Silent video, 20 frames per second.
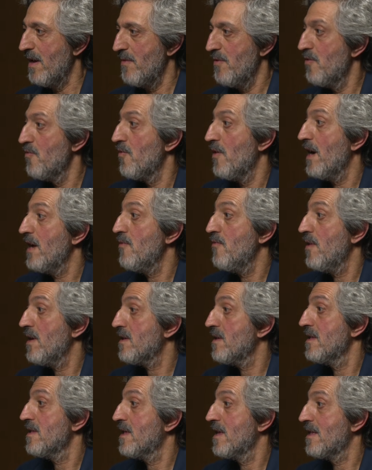I mean, why
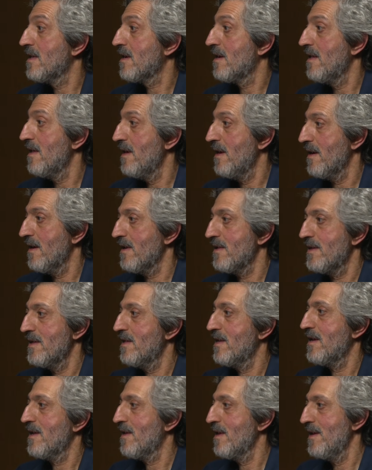wasn't it clear as
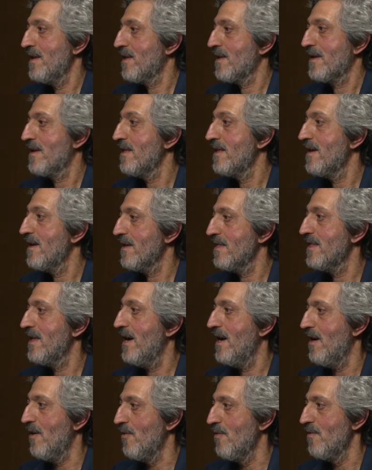it is clear
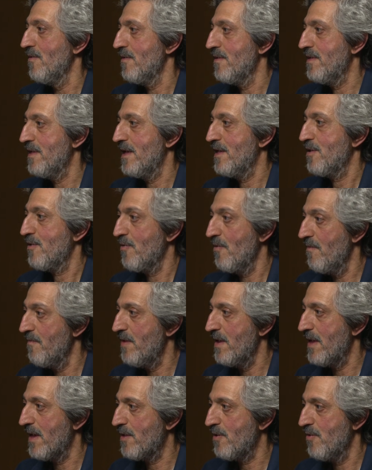now that
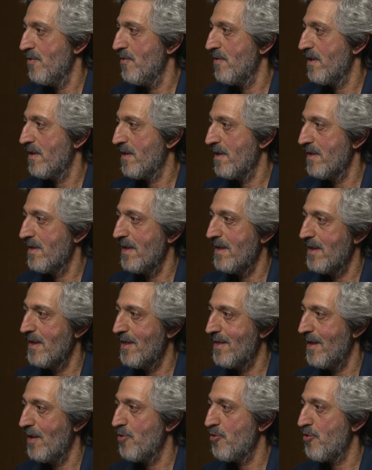combinatorics is an
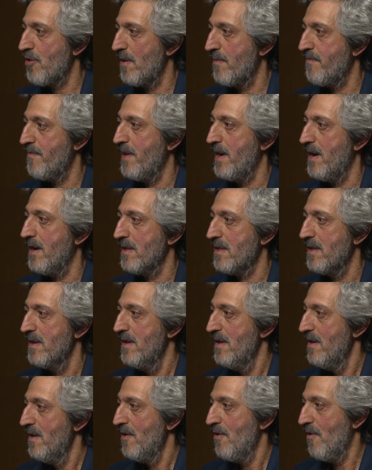essential part
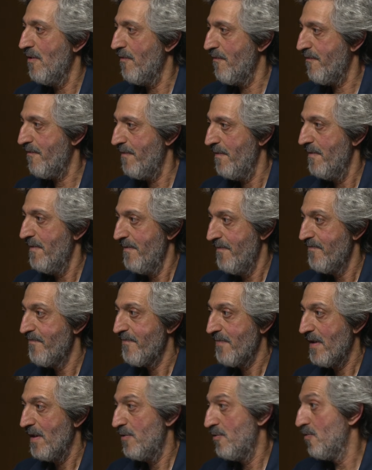of
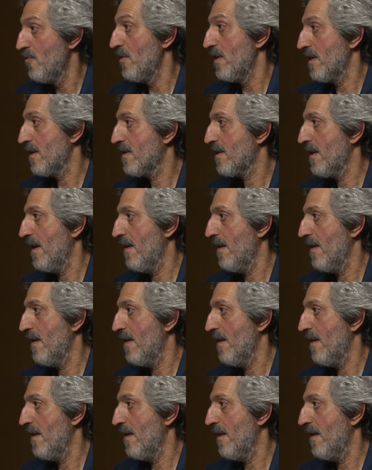doing